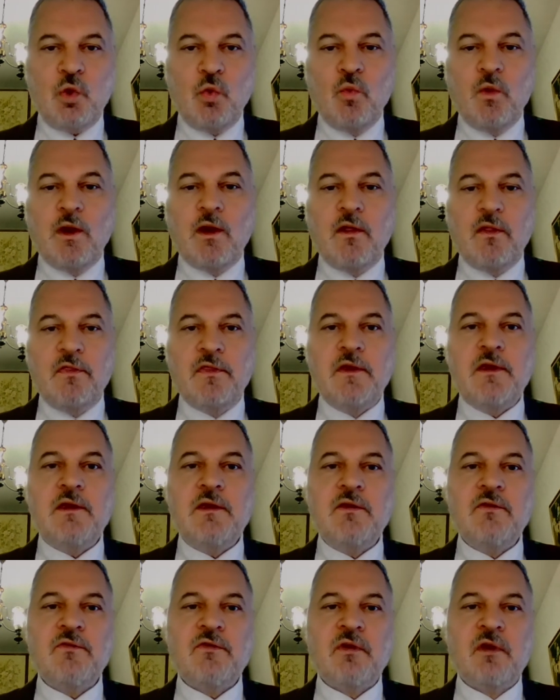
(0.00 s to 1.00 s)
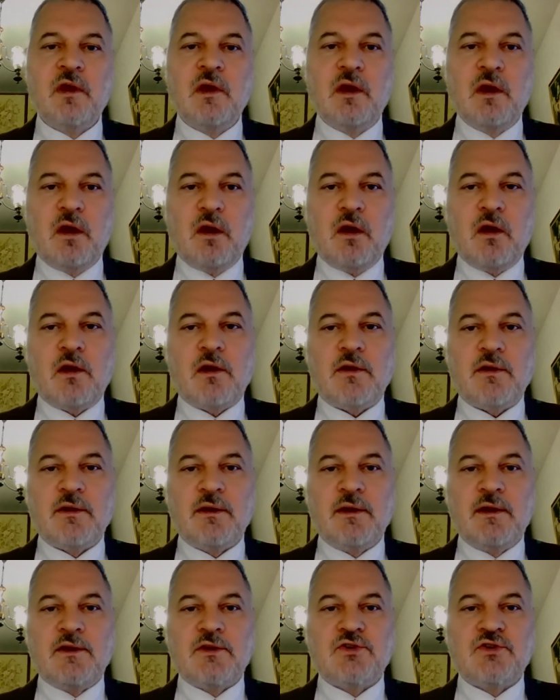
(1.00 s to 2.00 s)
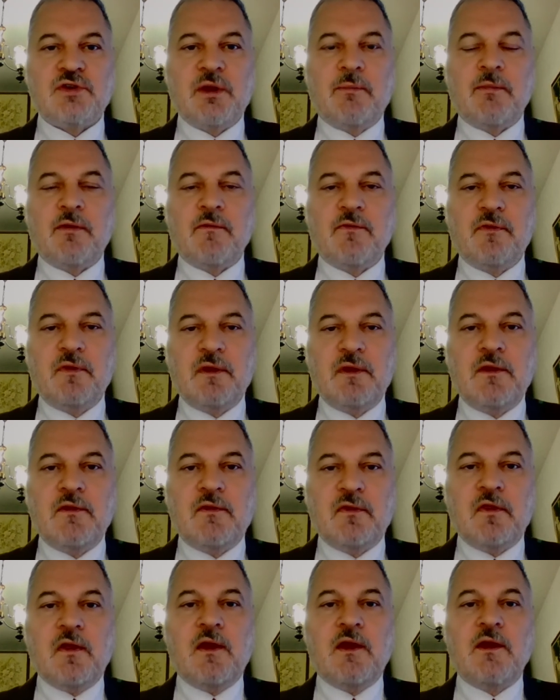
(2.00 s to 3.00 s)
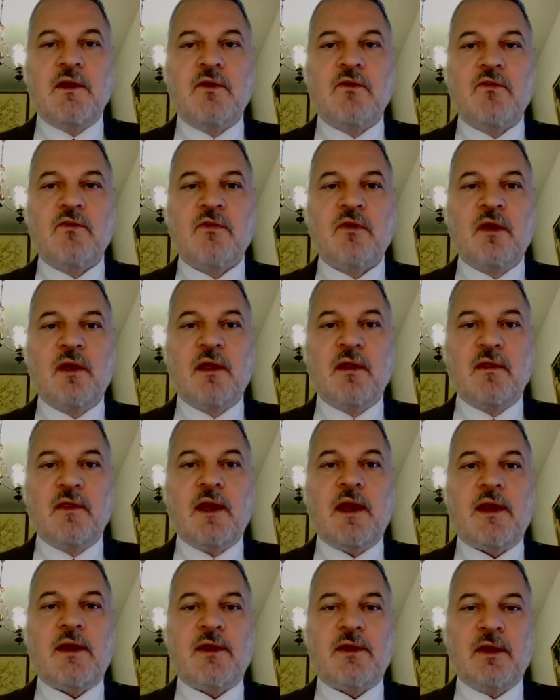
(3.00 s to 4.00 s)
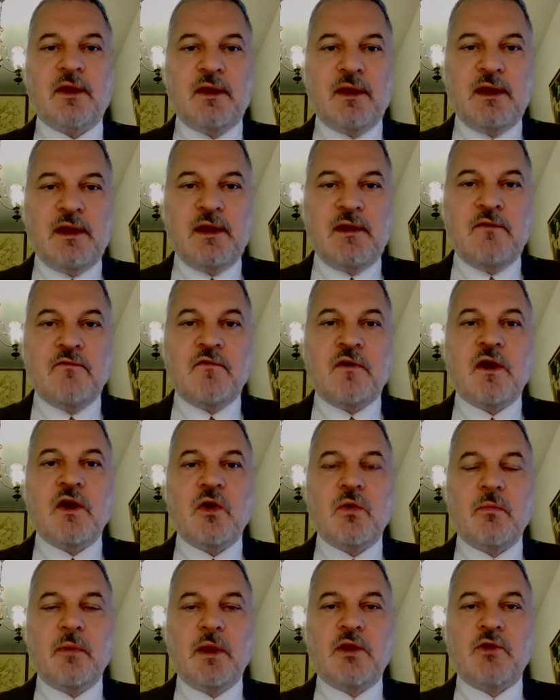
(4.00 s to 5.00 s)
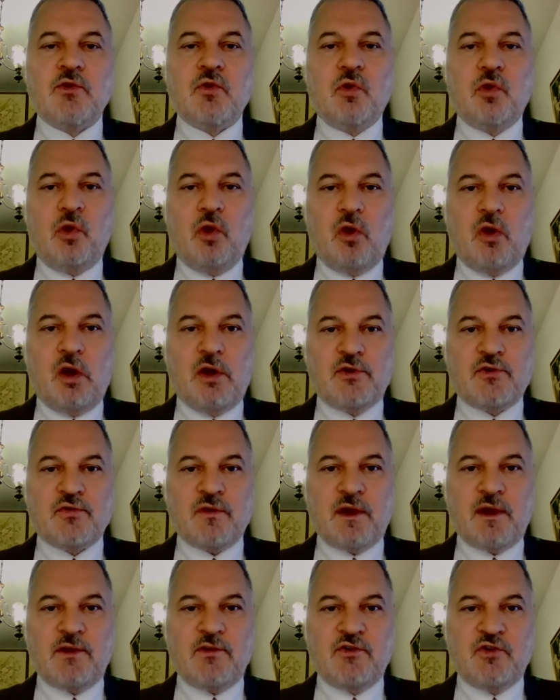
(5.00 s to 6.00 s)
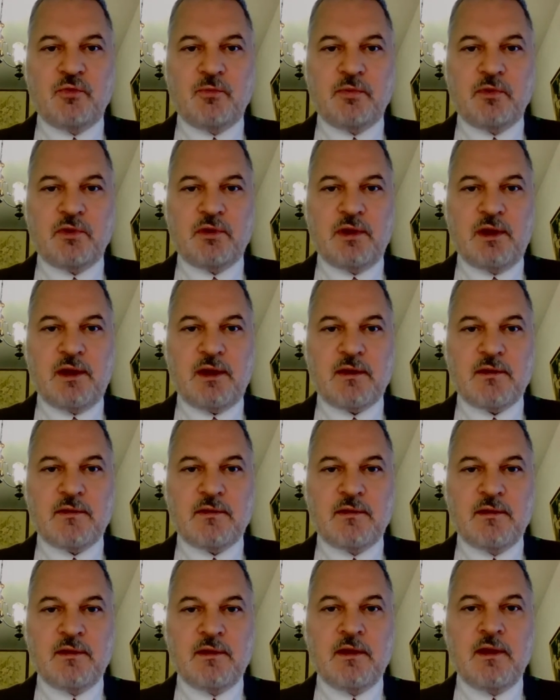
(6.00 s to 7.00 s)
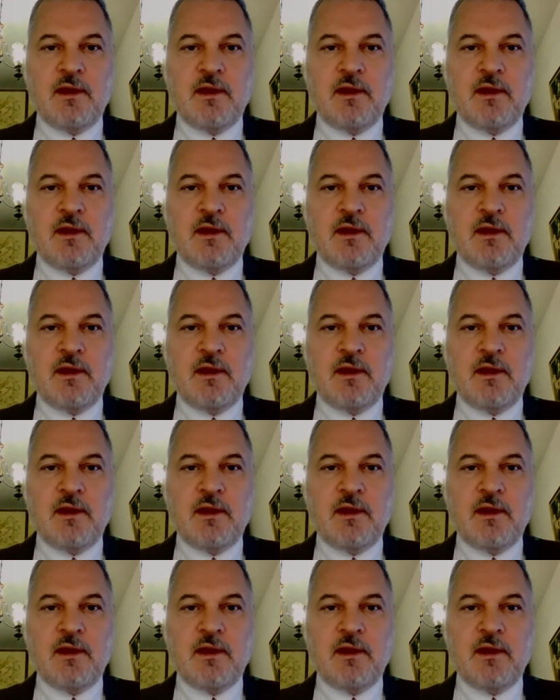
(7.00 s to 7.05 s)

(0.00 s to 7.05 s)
Well, these are some of the things that environmental law tries to protect.